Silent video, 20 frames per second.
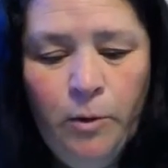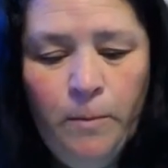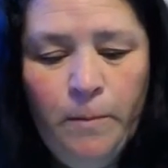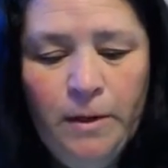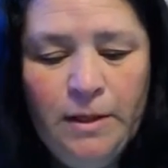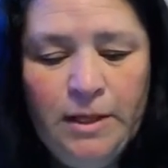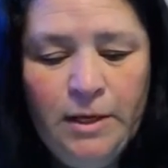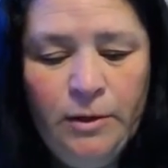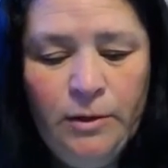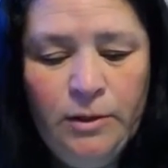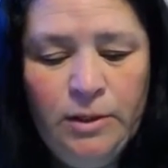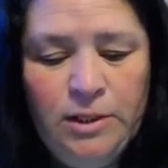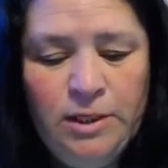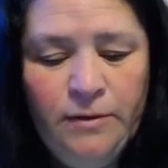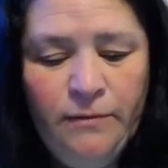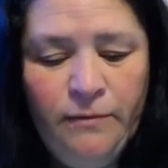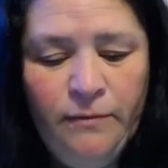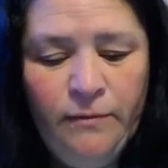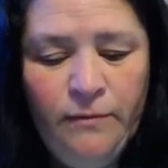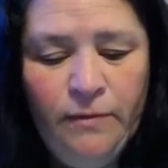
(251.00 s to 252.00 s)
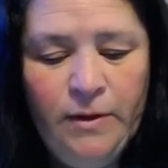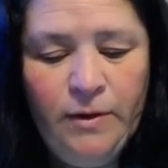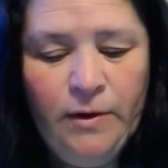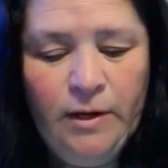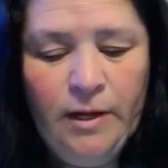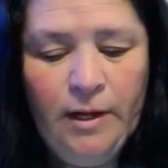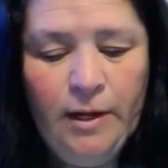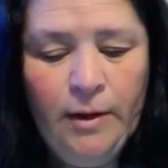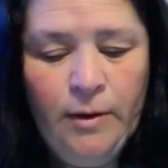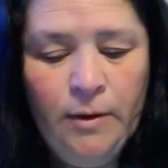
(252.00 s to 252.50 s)
but they're diff they're
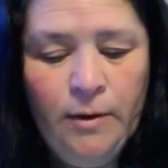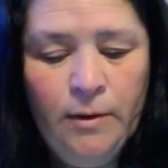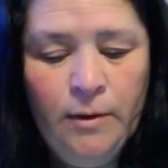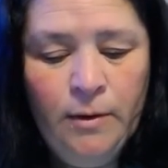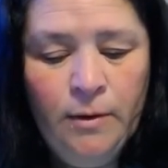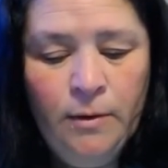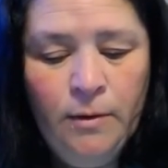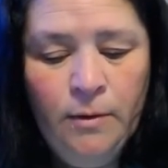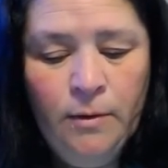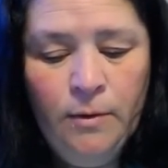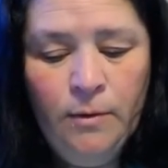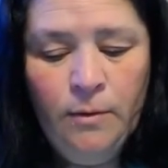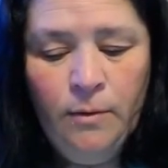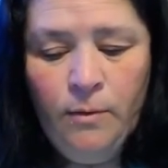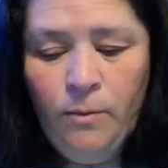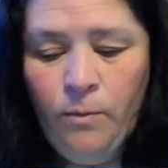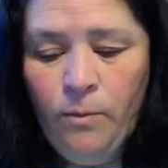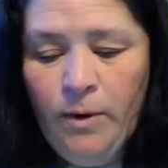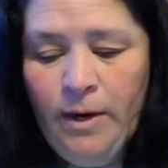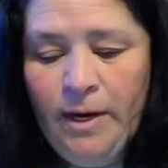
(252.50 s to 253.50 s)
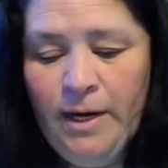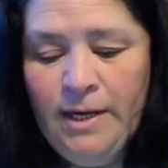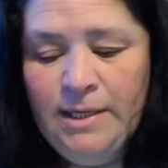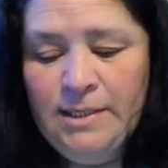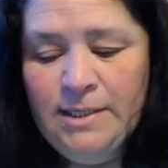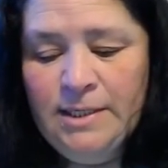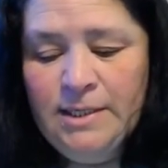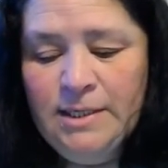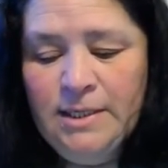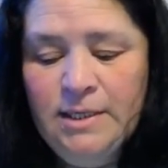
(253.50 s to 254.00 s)
like
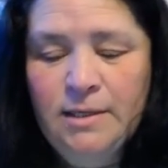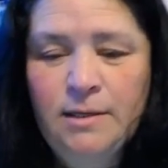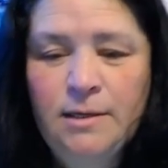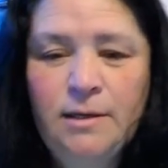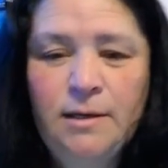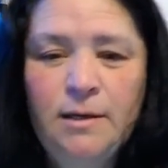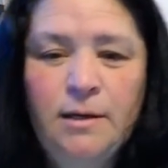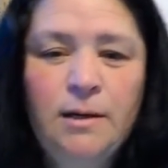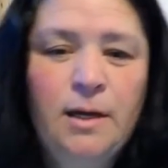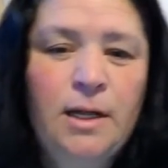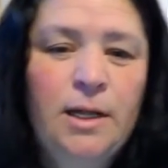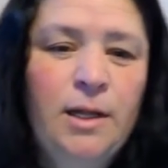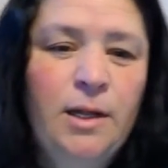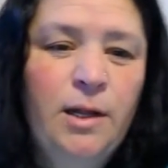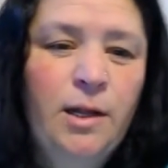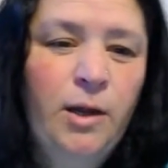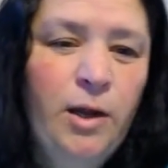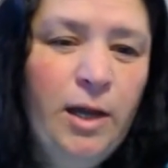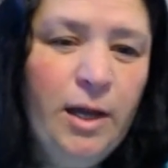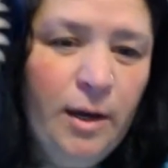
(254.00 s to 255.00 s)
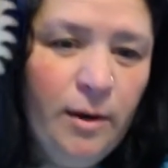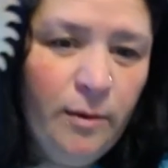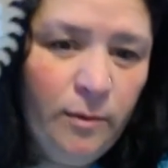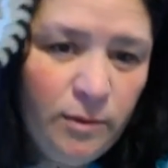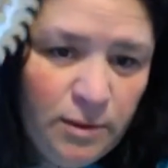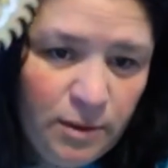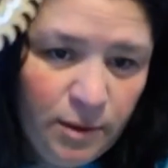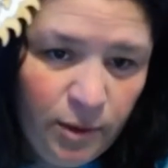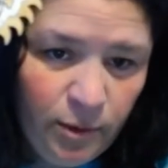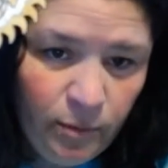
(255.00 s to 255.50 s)
raised. Uh, you can't,
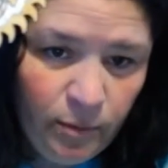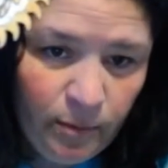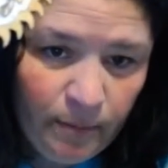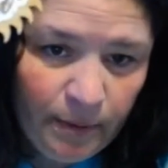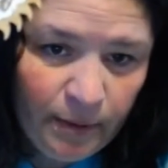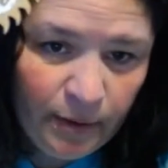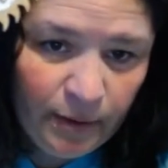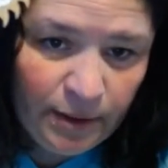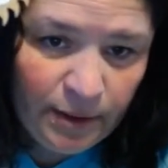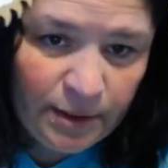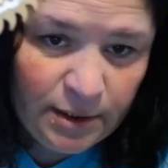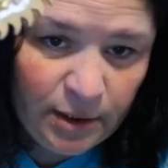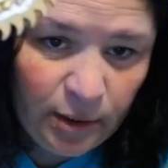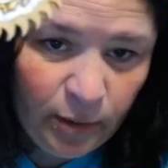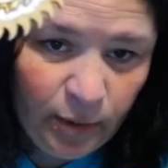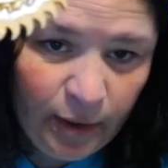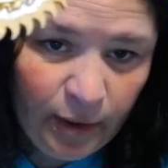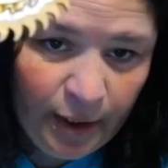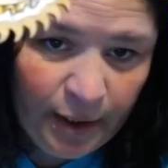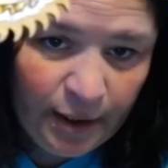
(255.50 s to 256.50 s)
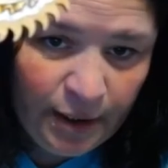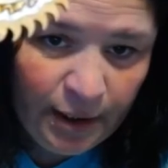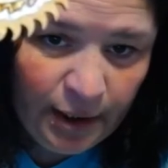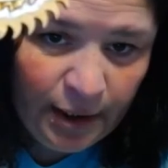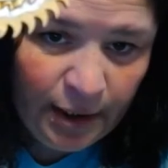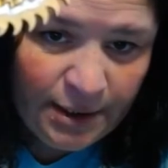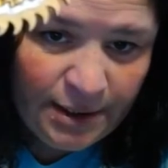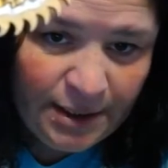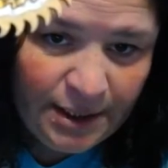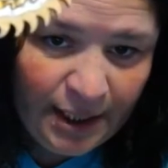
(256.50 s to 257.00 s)
you won't be able to, oh yeah.
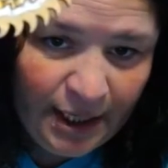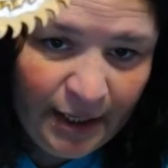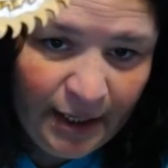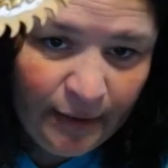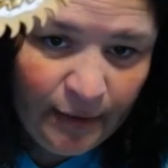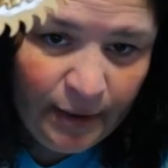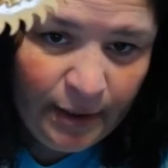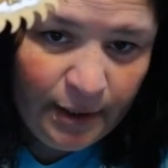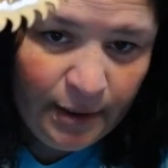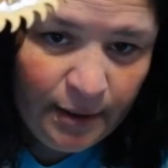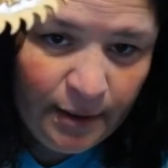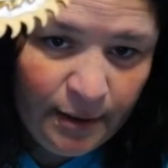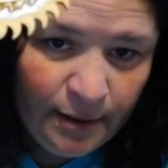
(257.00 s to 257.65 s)
See how it